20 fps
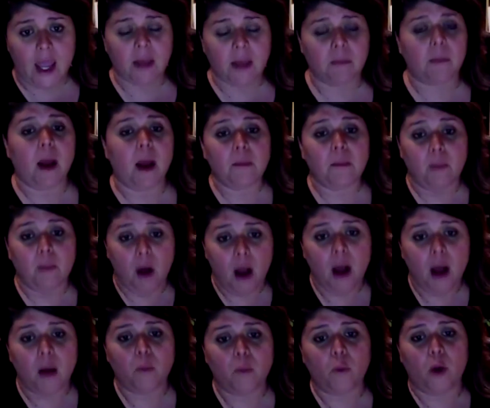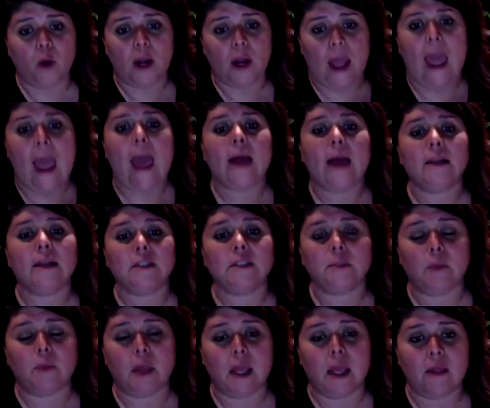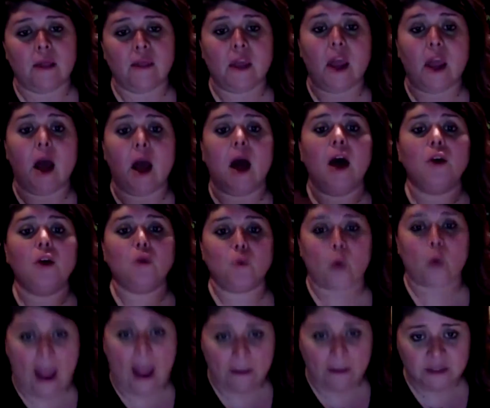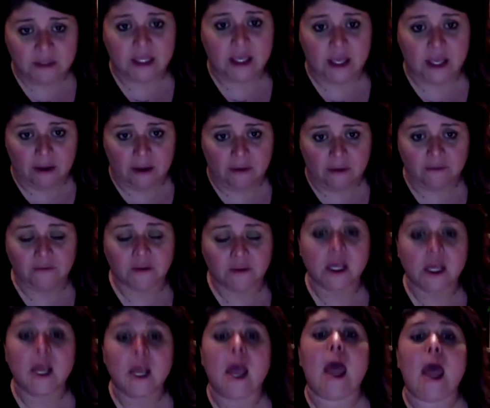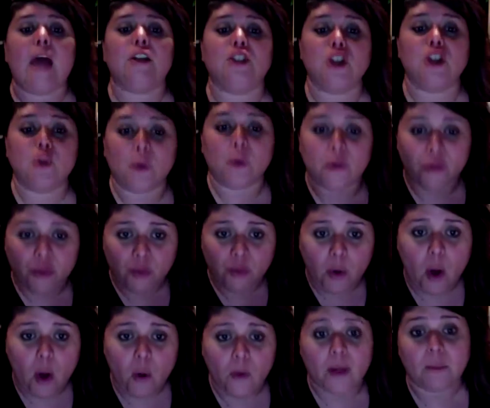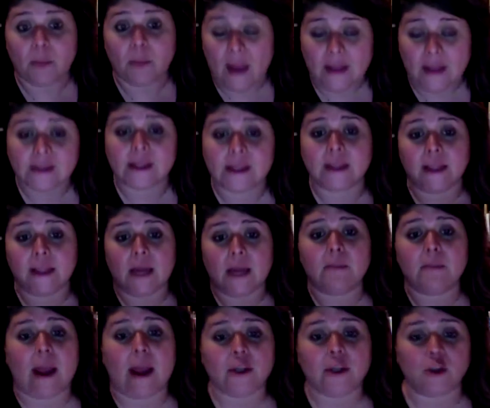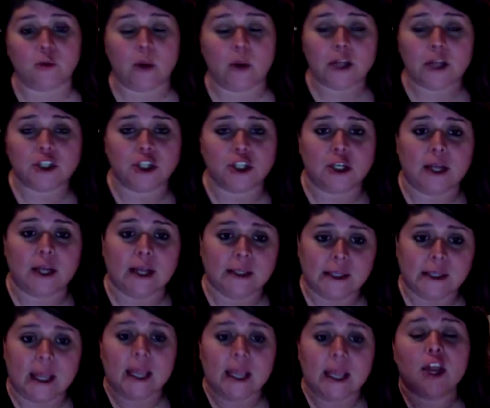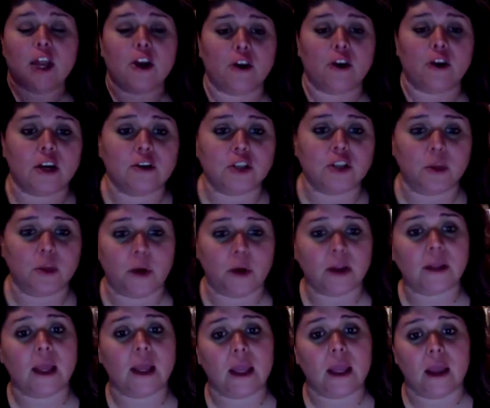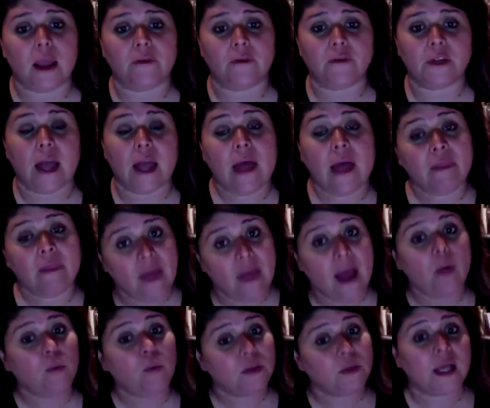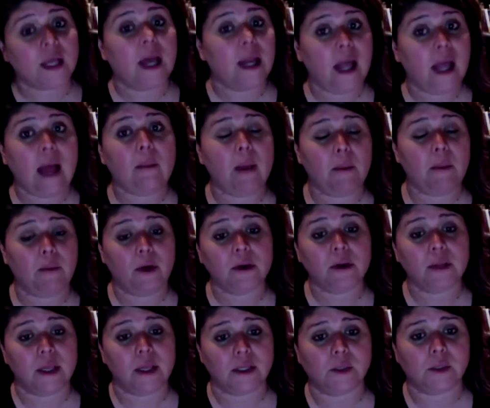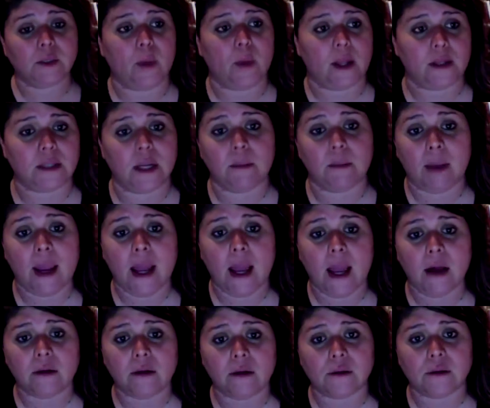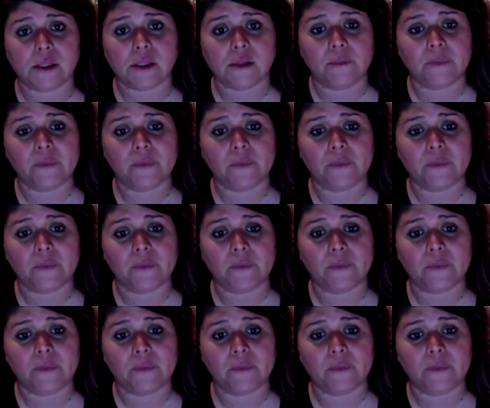my mom would hand me the unwrapped gift, and she would throw it basically in my direction and say, here's your birthday gift. And that was kind of how my birthdays went in my house.